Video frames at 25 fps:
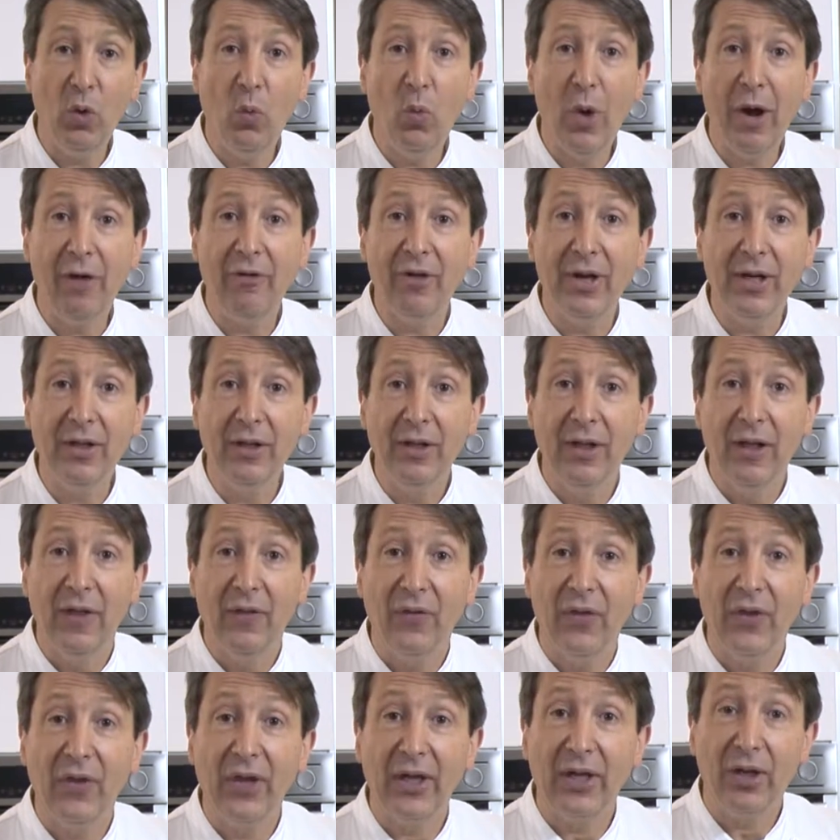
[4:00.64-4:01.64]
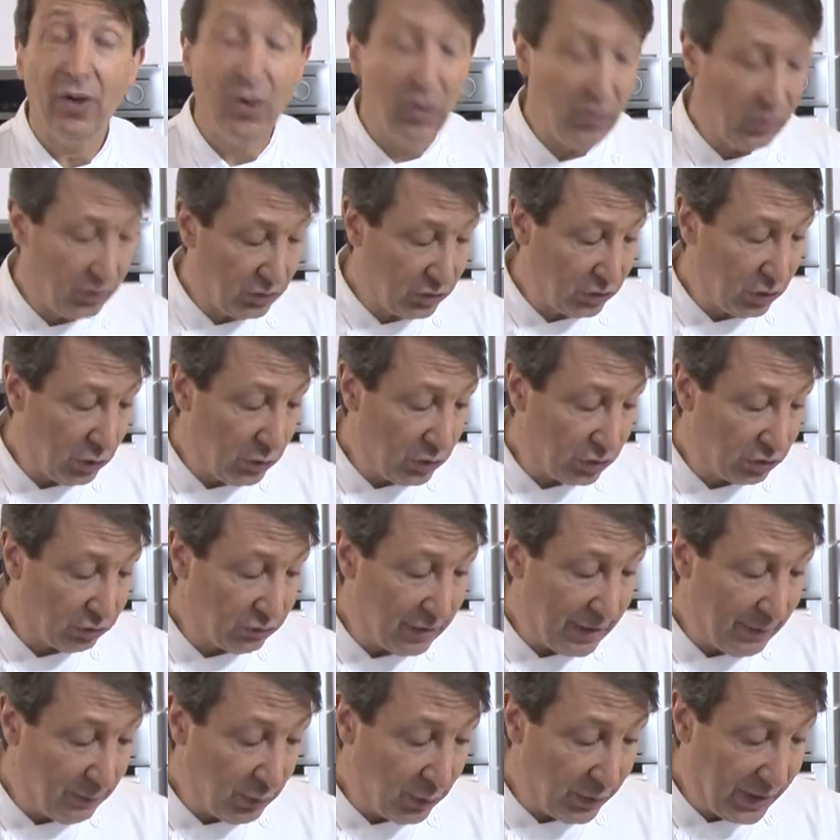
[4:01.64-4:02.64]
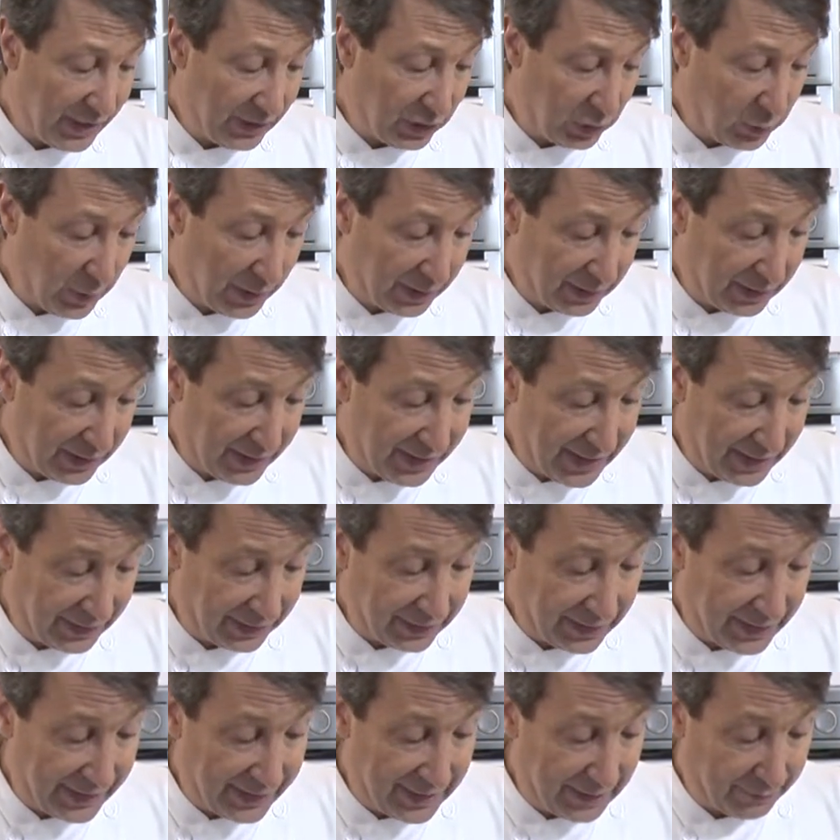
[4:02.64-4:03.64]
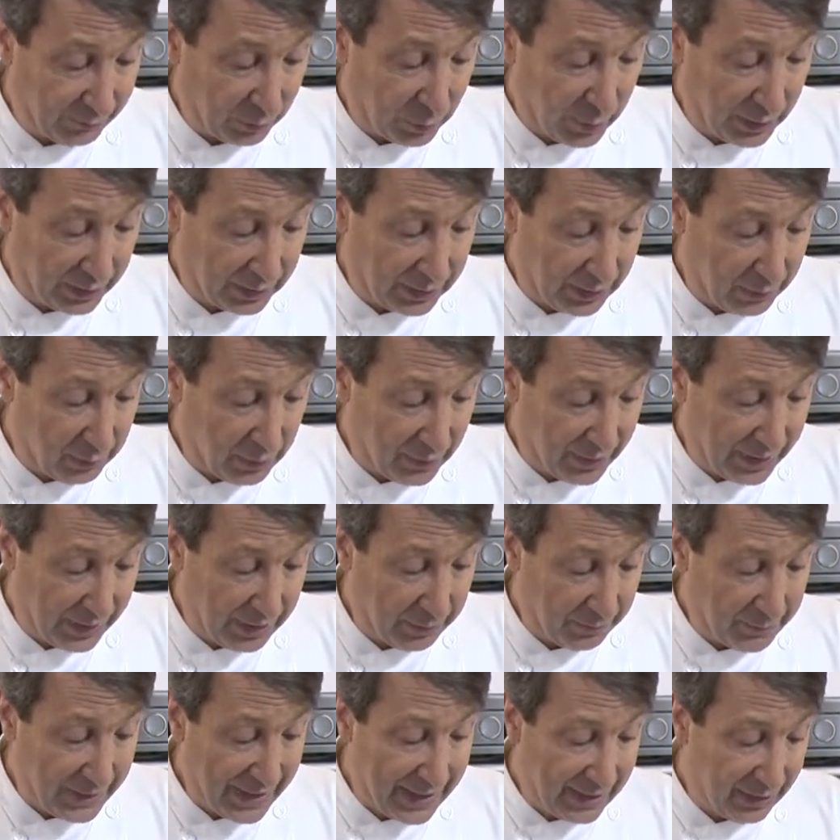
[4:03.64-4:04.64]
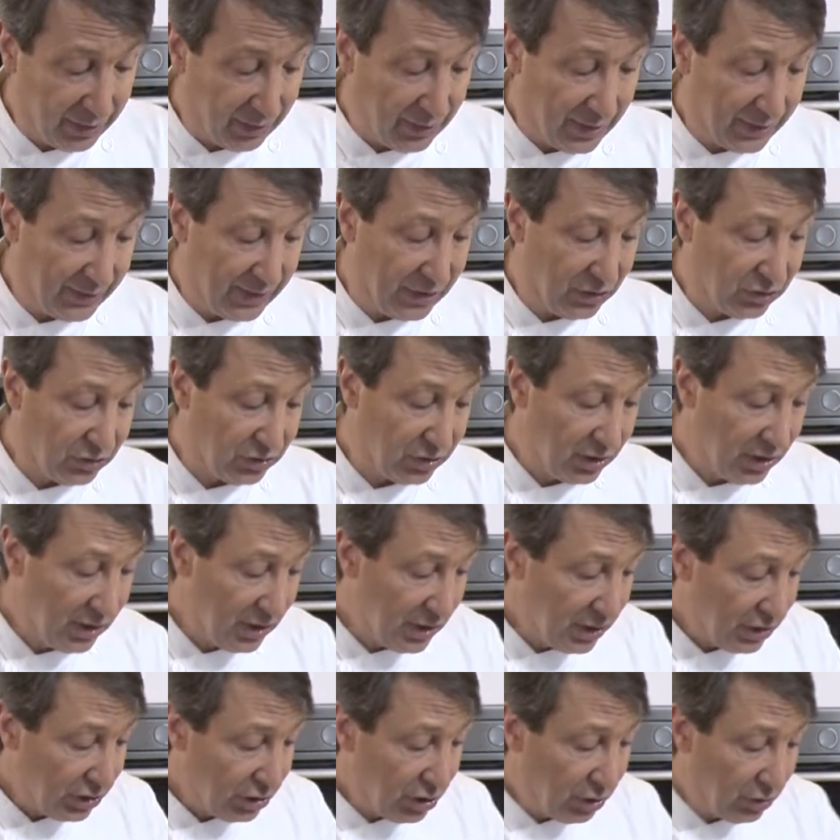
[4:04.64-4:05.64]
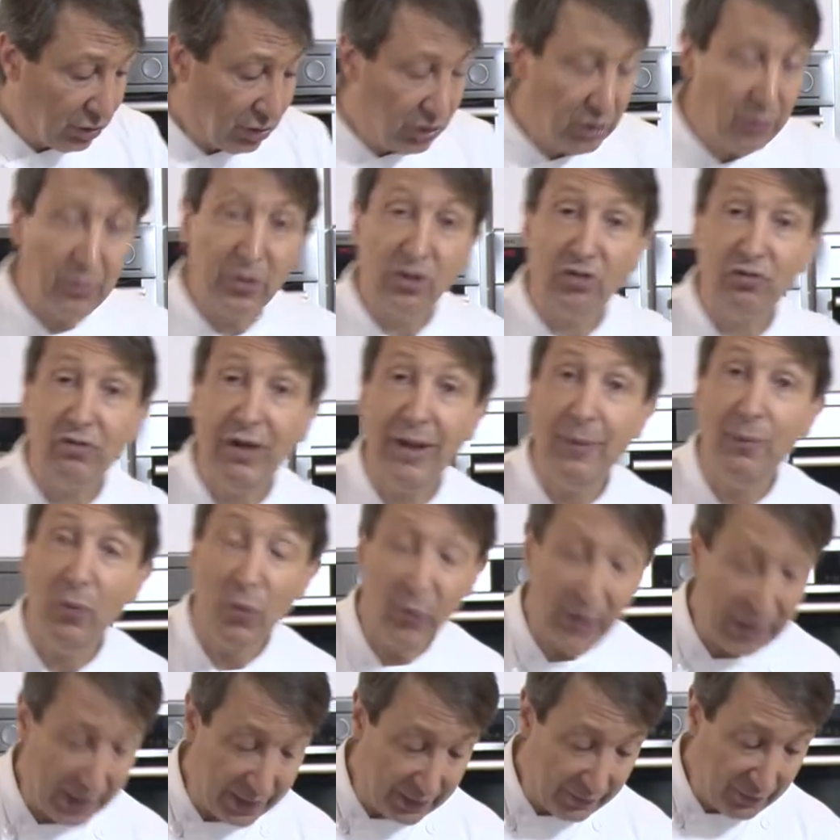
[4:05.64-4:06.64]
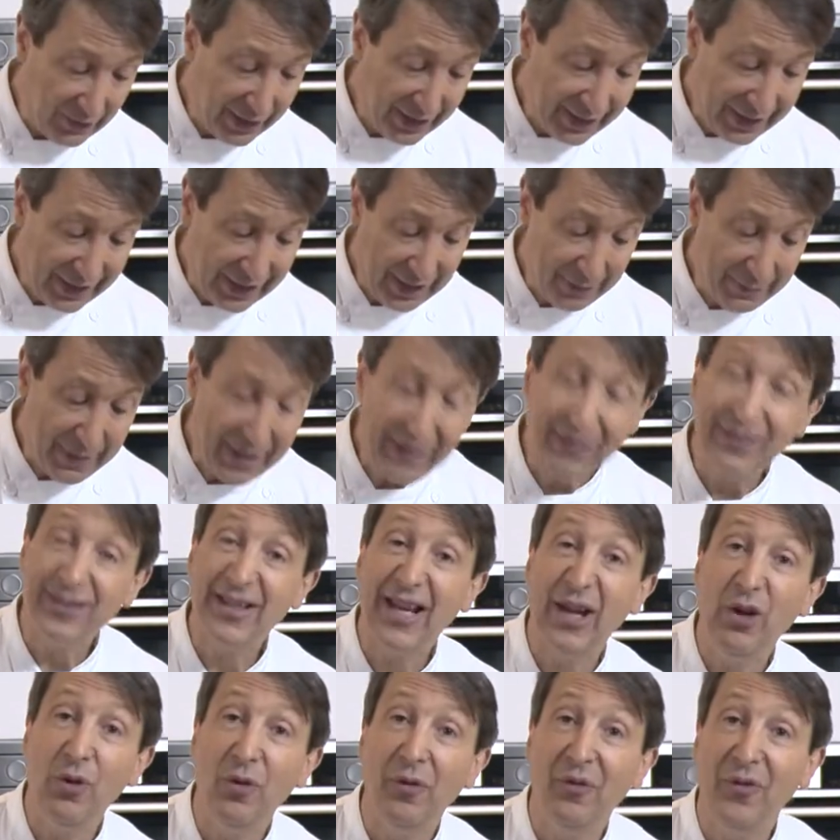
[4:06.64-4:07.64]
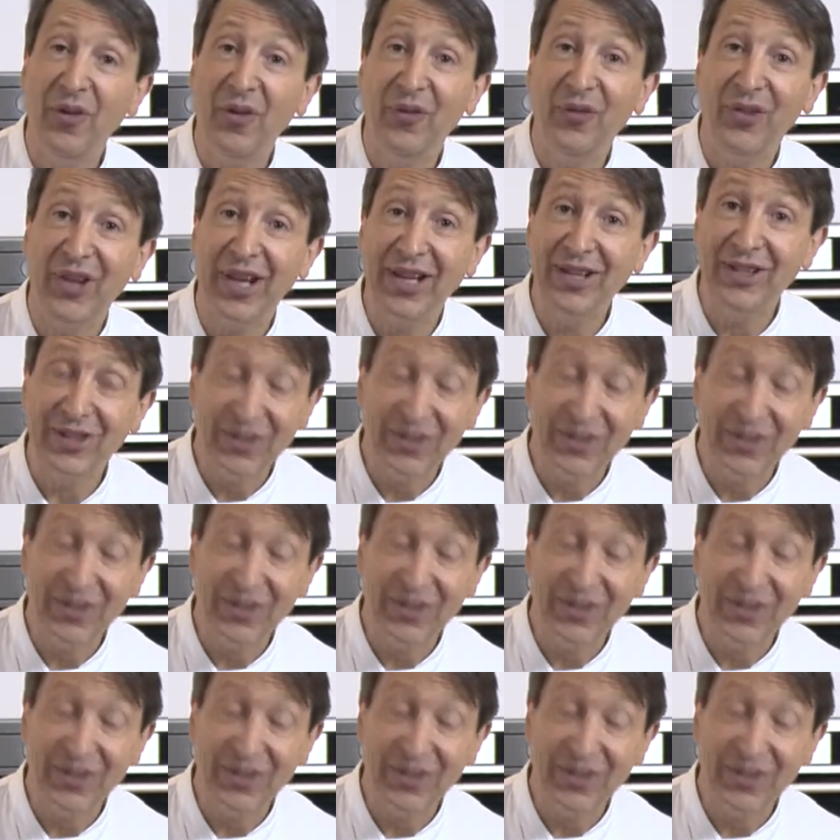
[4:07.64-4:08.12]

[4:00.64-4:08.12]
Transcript: are worried that they can't do a scrambled egg quickly and clean up quickly. Well, in a pan like this, you can do a scrambled egg in about 10 or 15